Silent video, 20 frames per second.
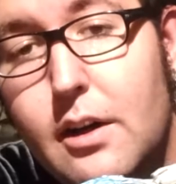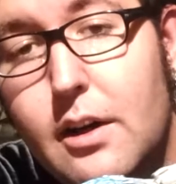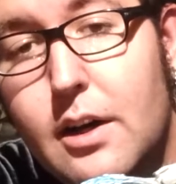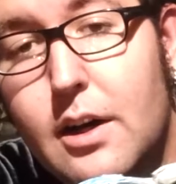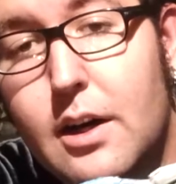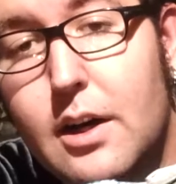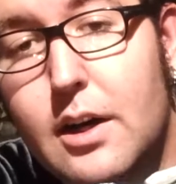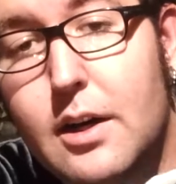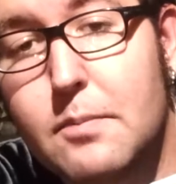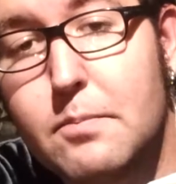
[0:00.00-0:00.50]

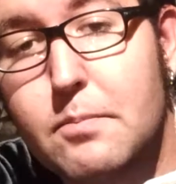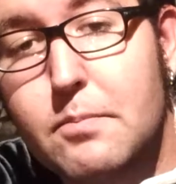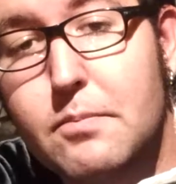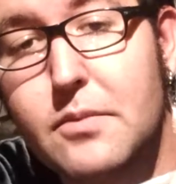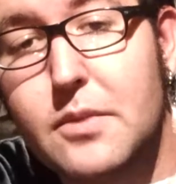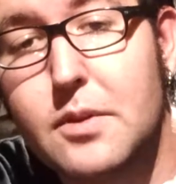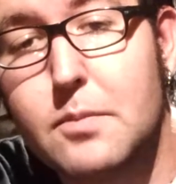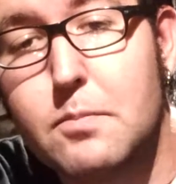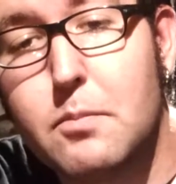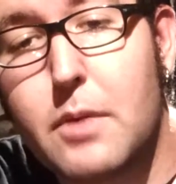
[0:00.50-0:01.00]

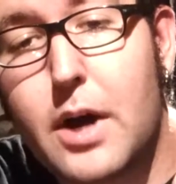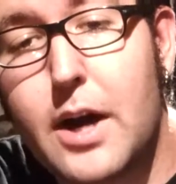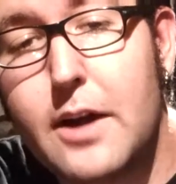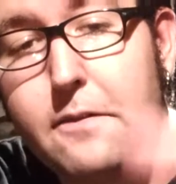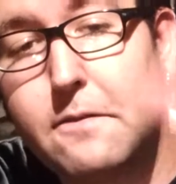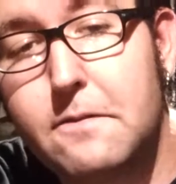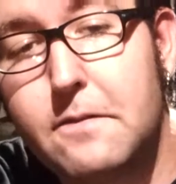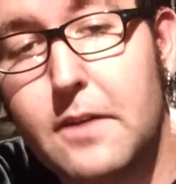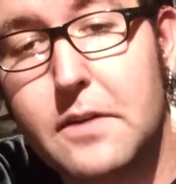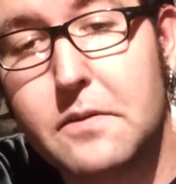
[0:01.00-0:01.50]
My
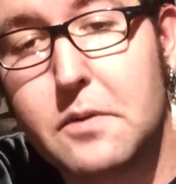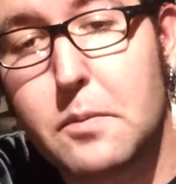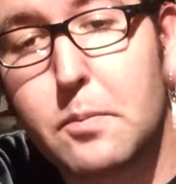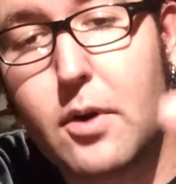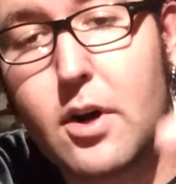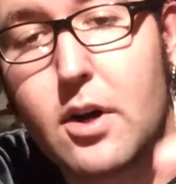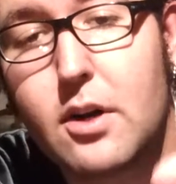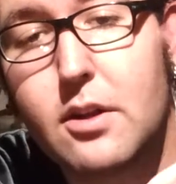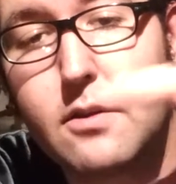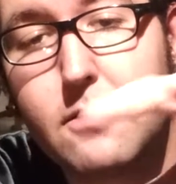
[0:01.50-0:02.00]
favorite
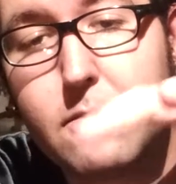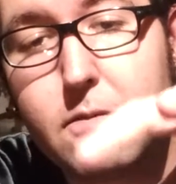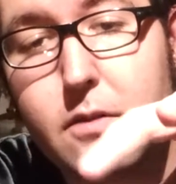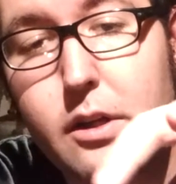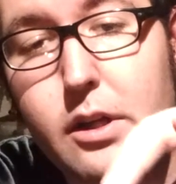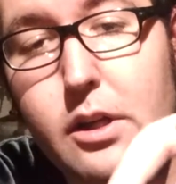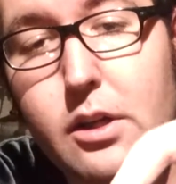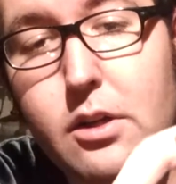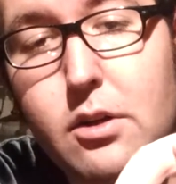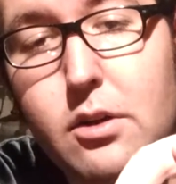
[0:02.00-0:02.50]
part of the
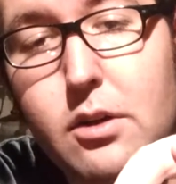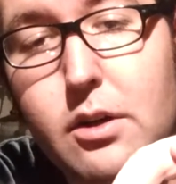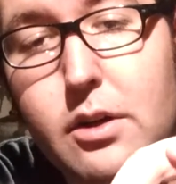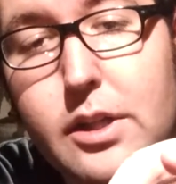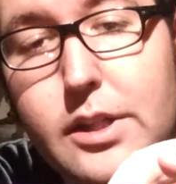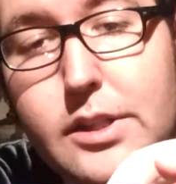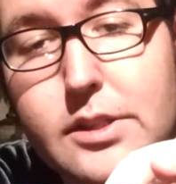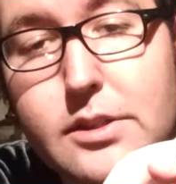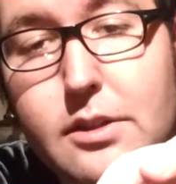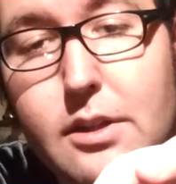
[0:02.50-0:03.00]
figure
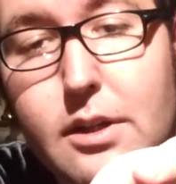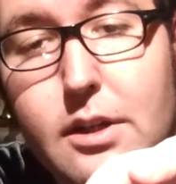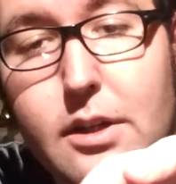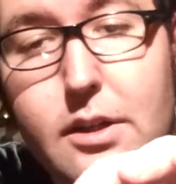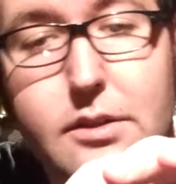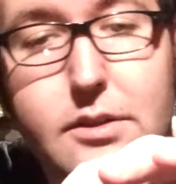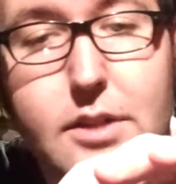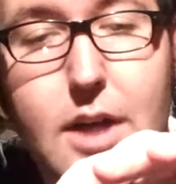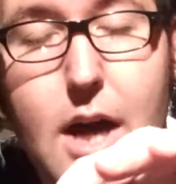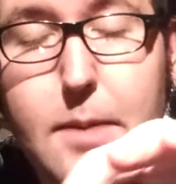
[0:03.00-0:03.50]
is
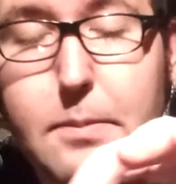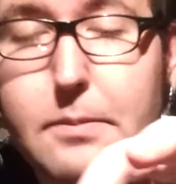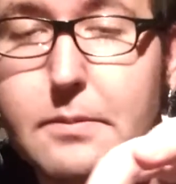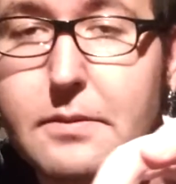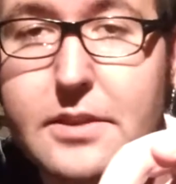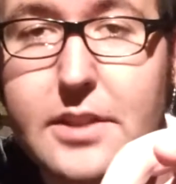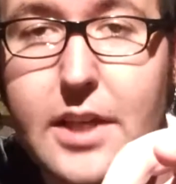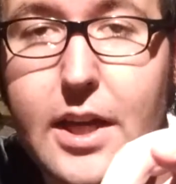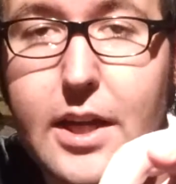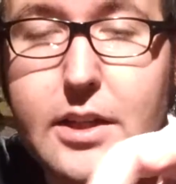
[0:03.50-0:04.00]
the top of
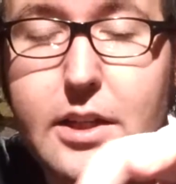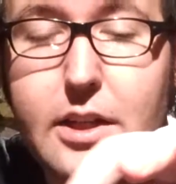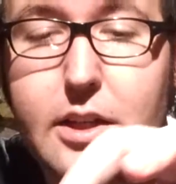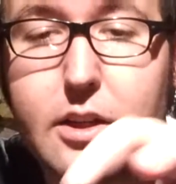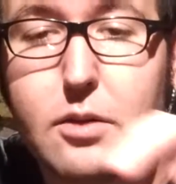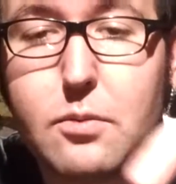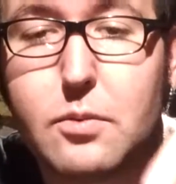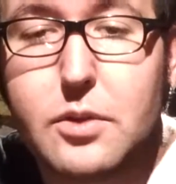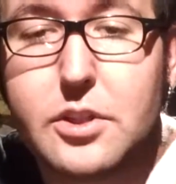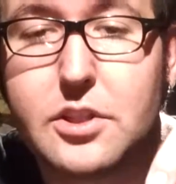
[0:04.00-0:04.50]
his head
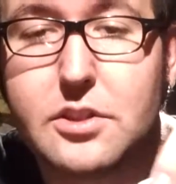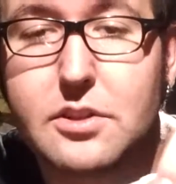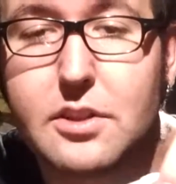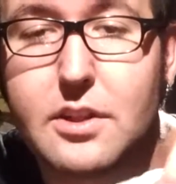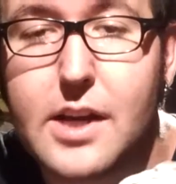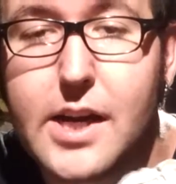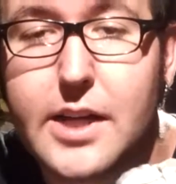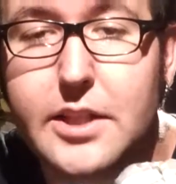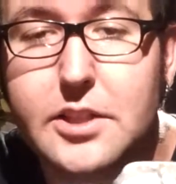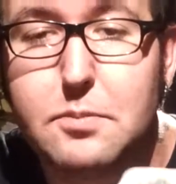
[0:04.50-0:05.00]
here, which is a
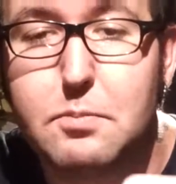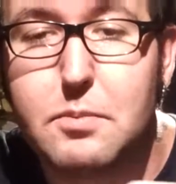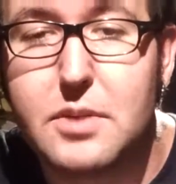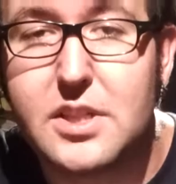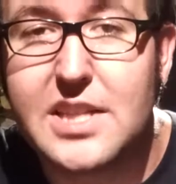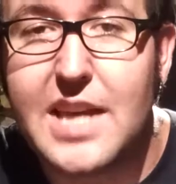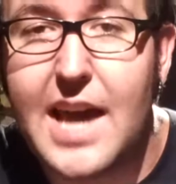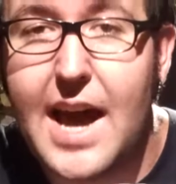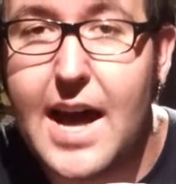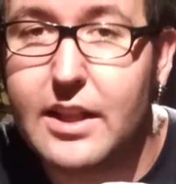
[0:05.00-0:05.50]
nice
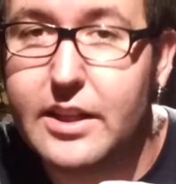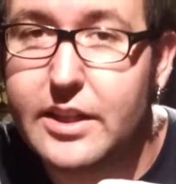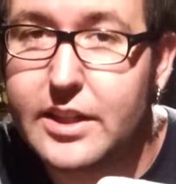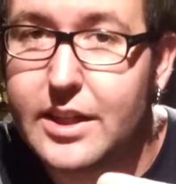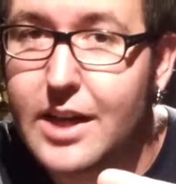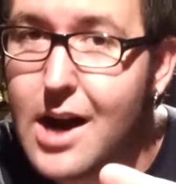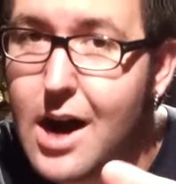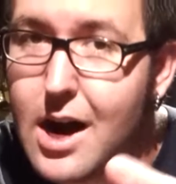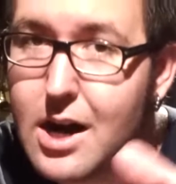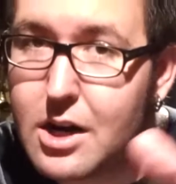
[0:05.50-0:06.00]
metallic
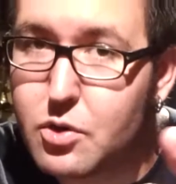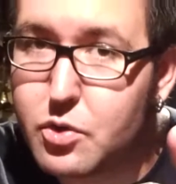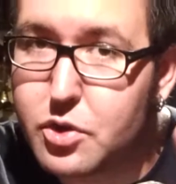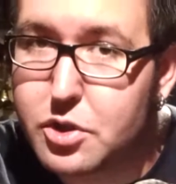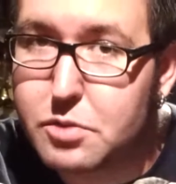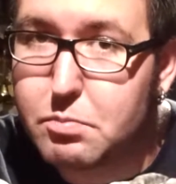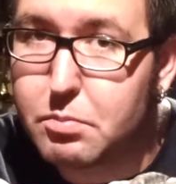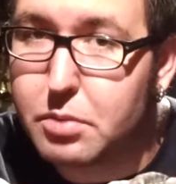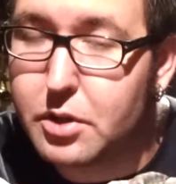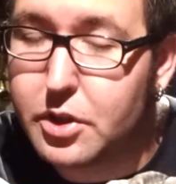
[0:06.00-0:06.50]

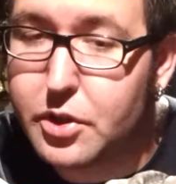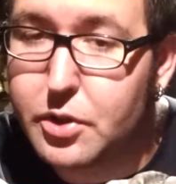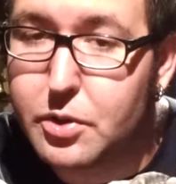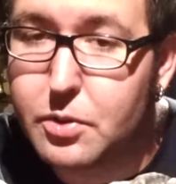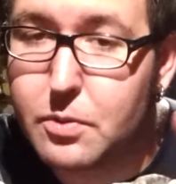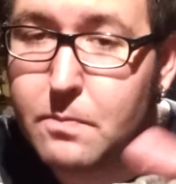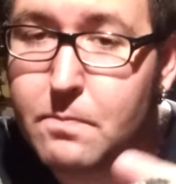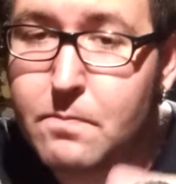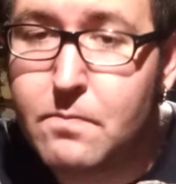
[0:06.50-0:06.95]
aquish blue.